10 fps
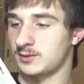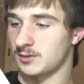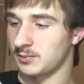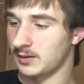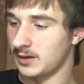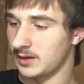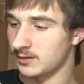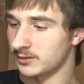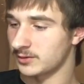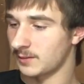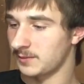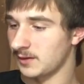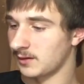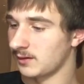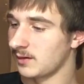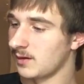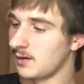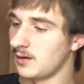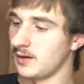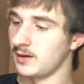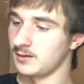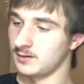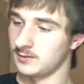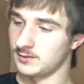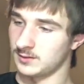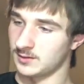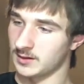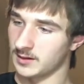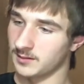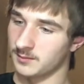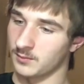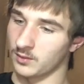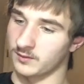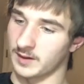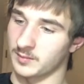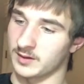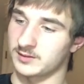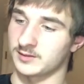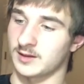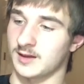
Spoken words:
with the blade or something, and it gives it more vibration.